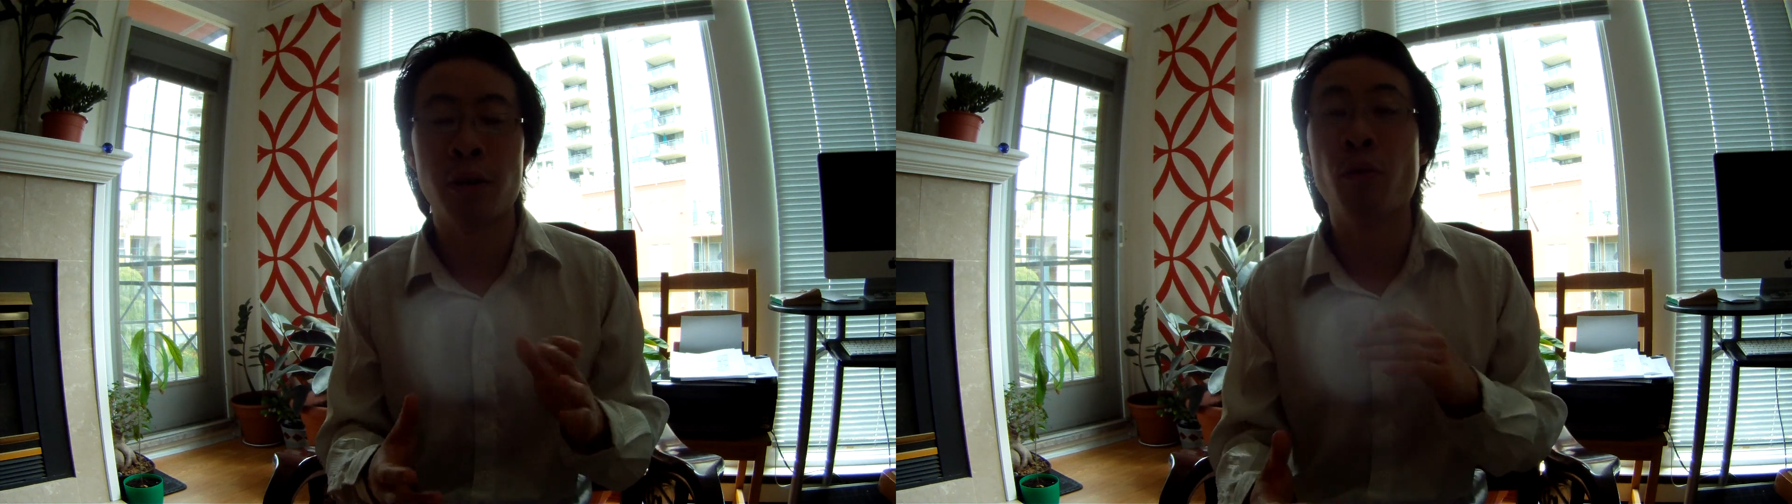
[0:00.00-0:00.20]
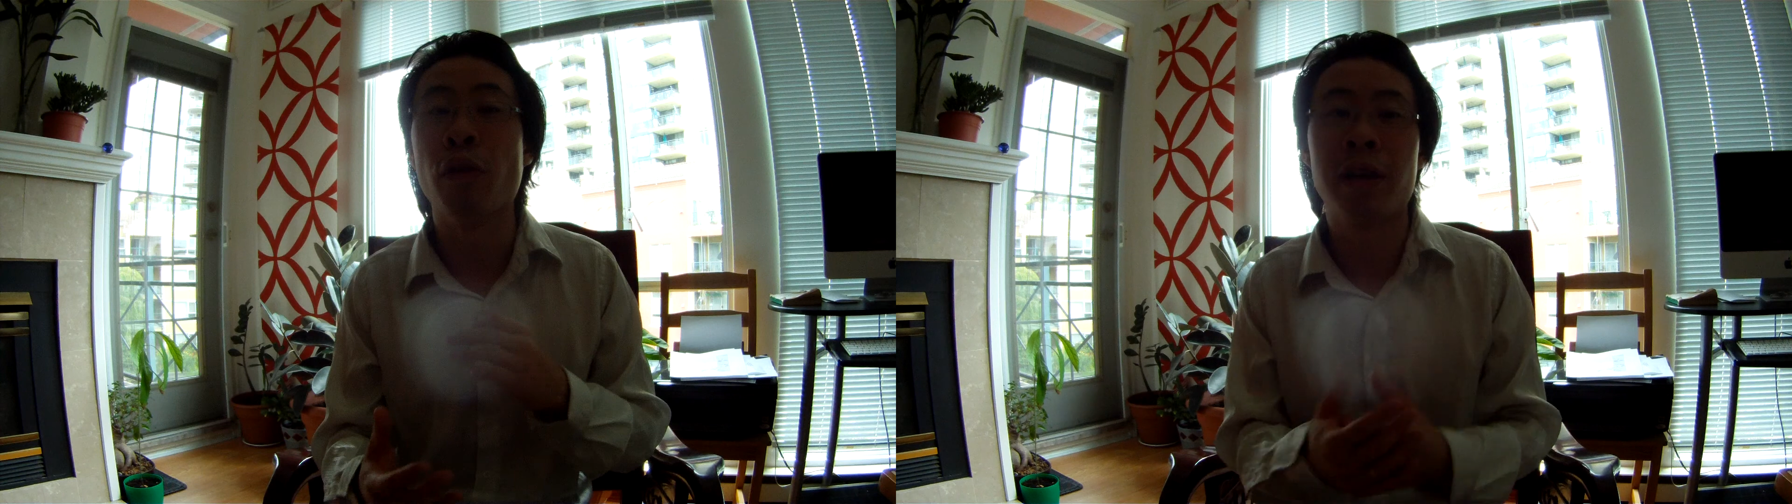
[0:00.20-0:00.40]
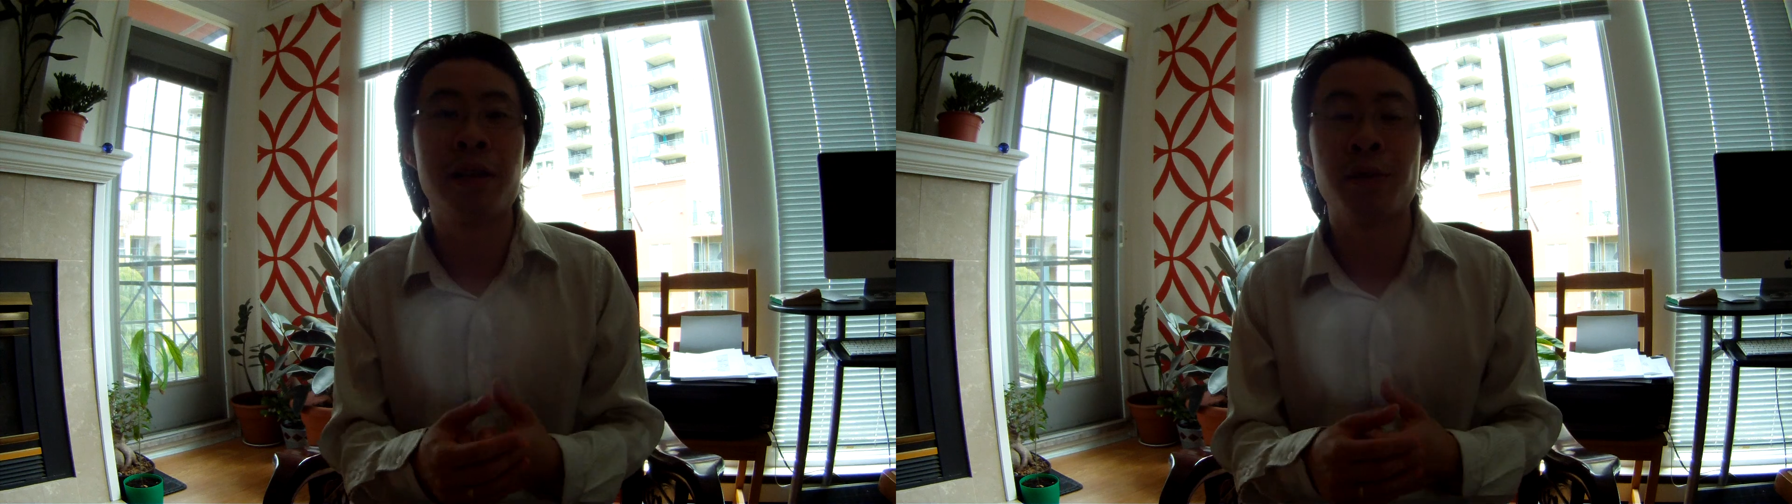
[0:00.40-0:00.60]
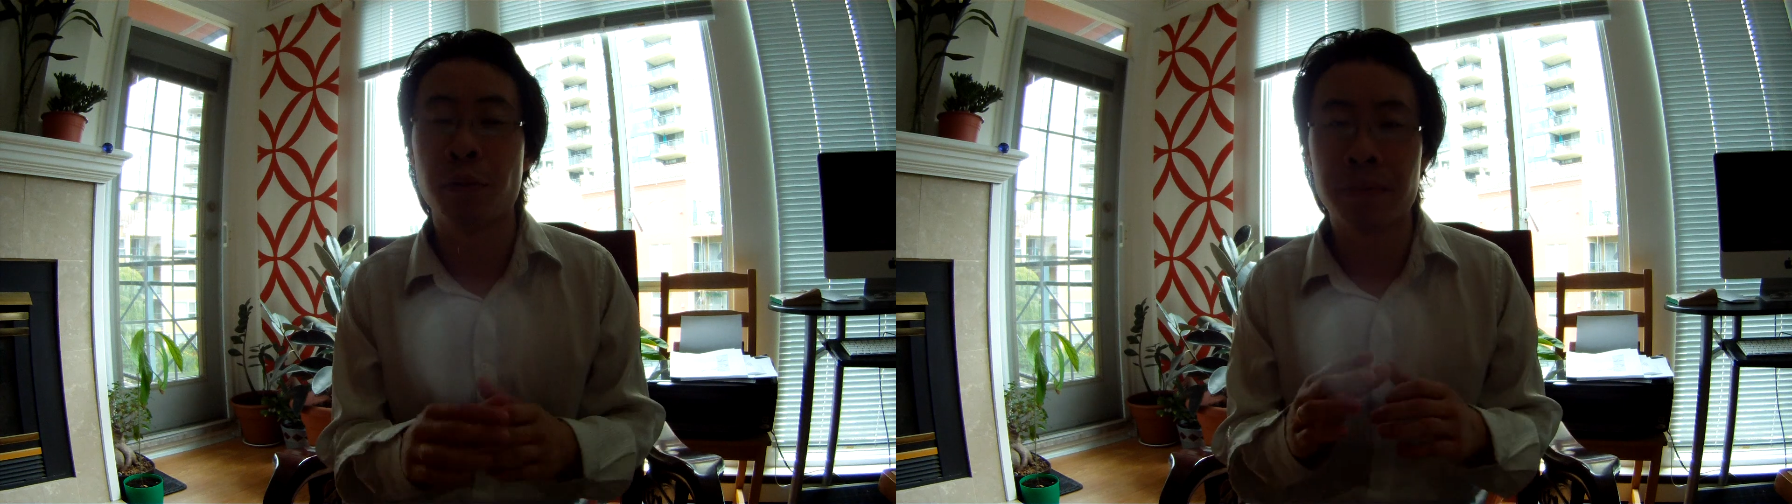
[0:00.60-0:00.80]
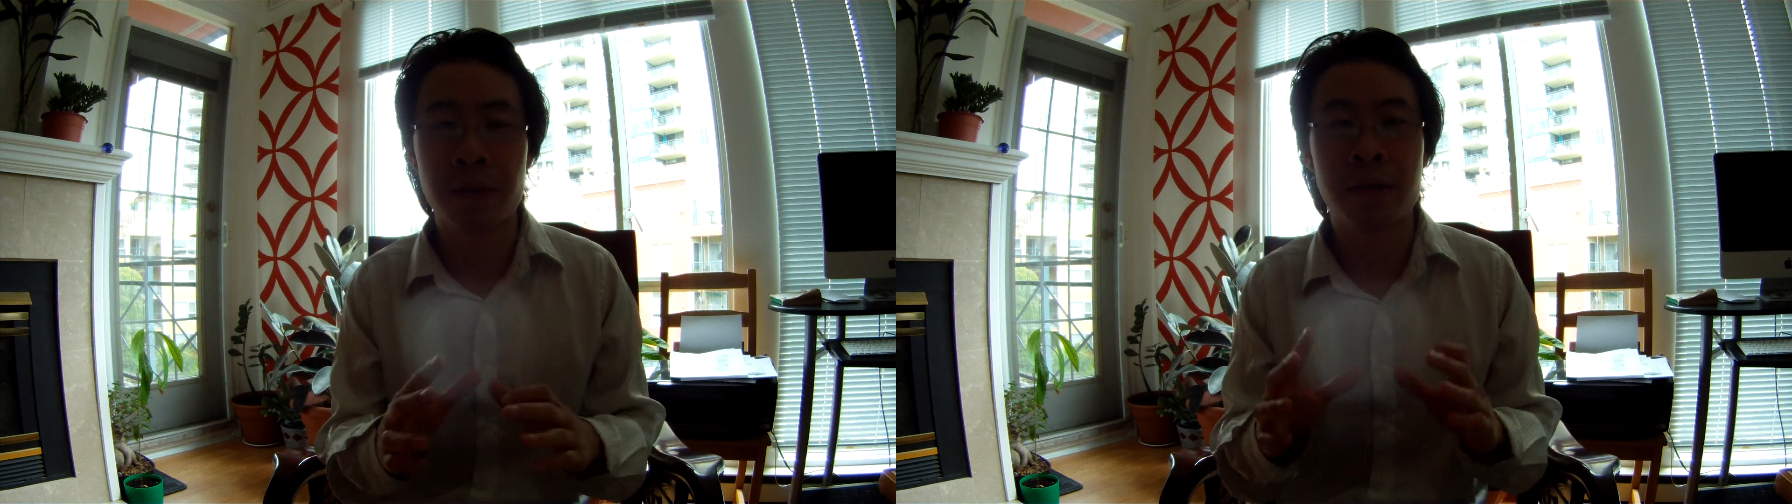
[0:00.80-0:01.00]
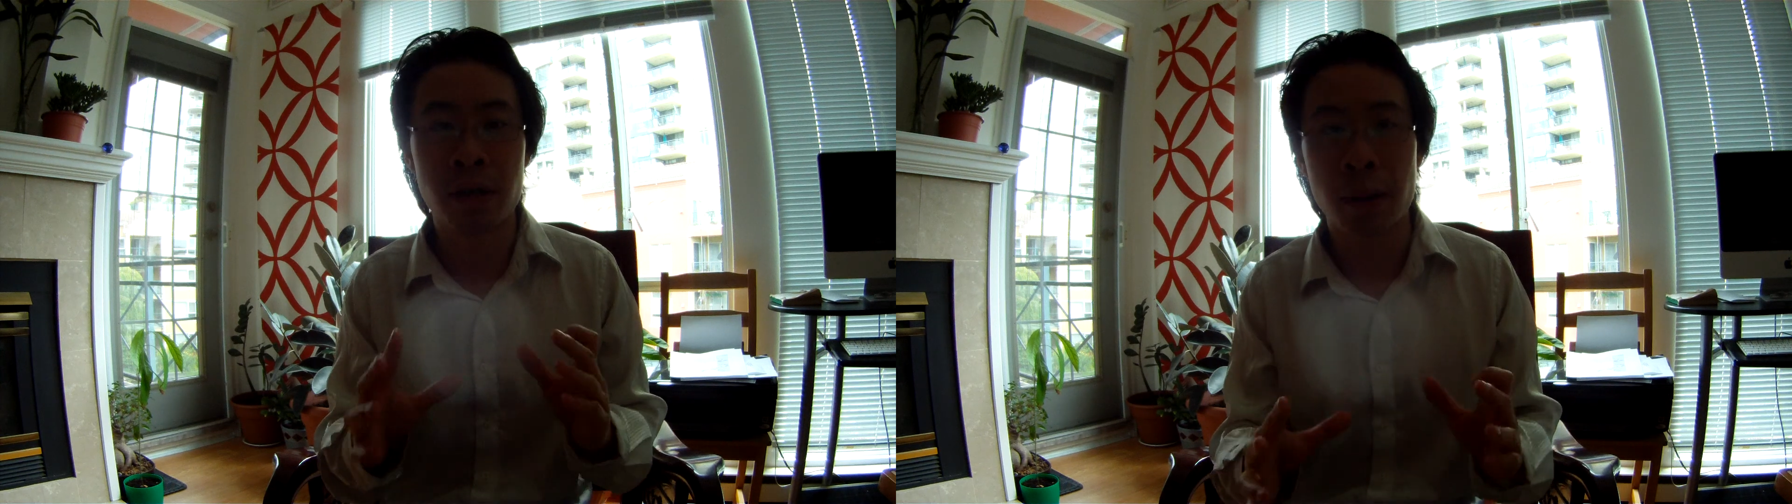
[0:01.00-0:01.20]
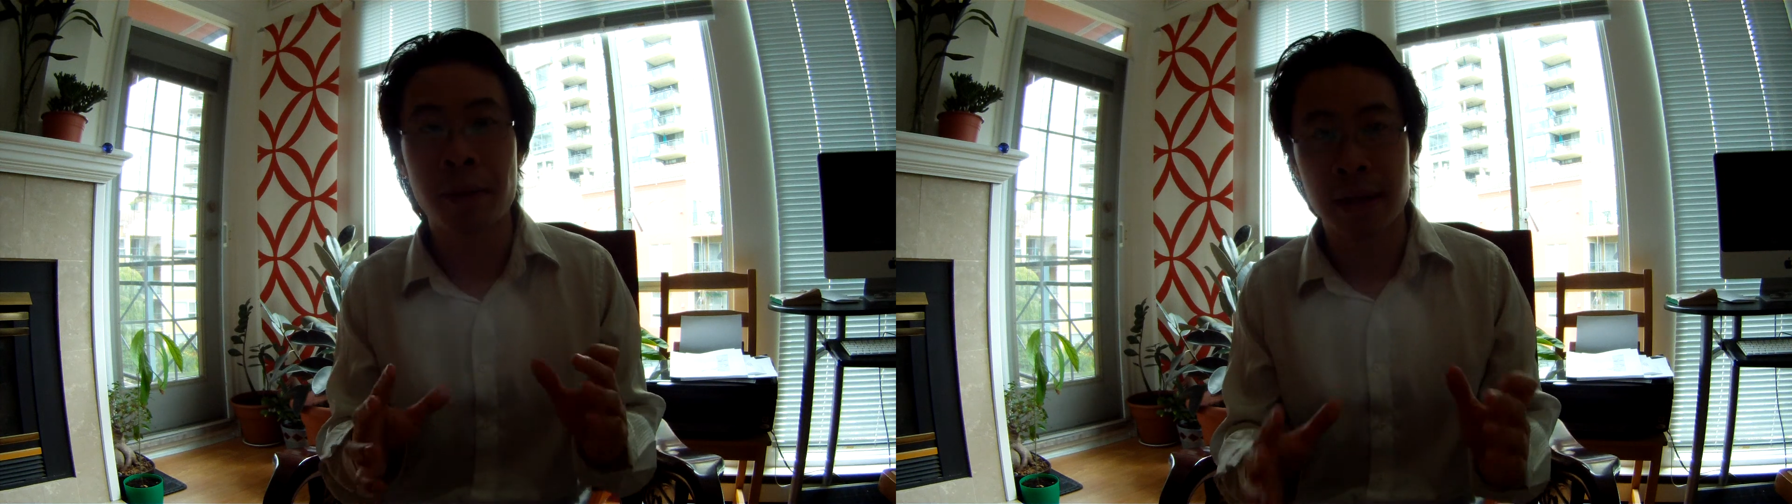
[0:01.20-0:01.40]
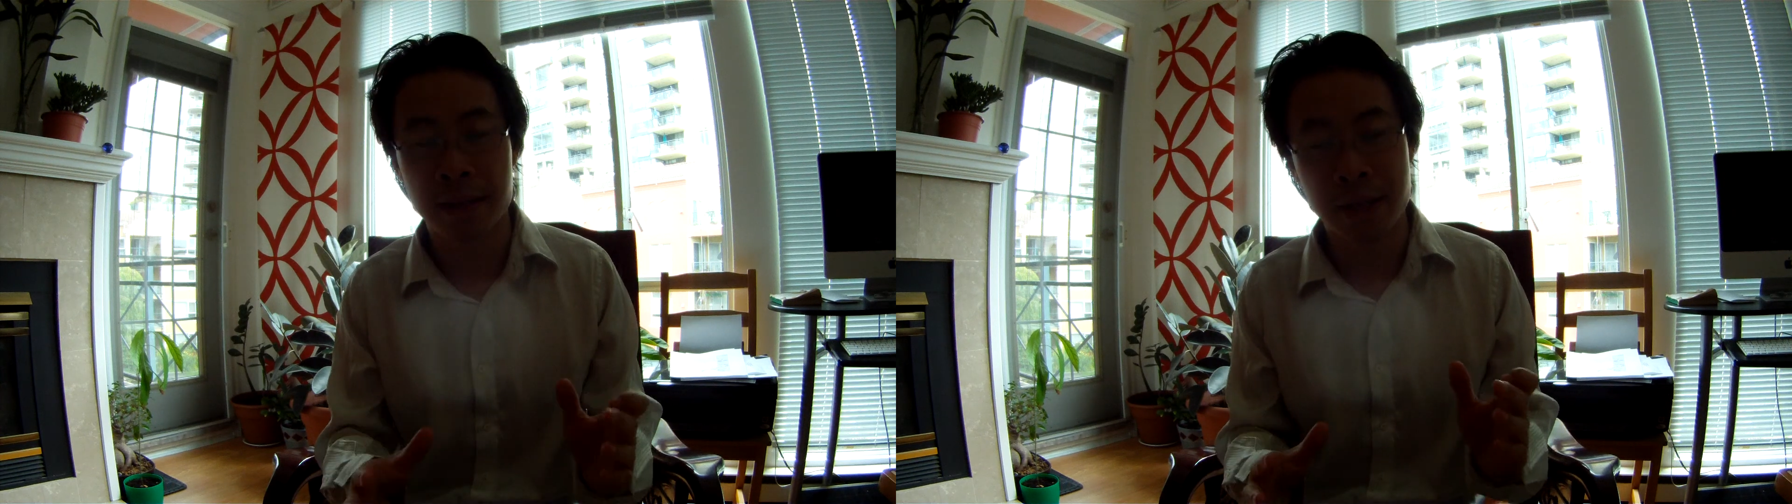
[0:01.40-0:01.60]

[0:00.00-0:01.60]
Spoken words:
related to whatever topic it is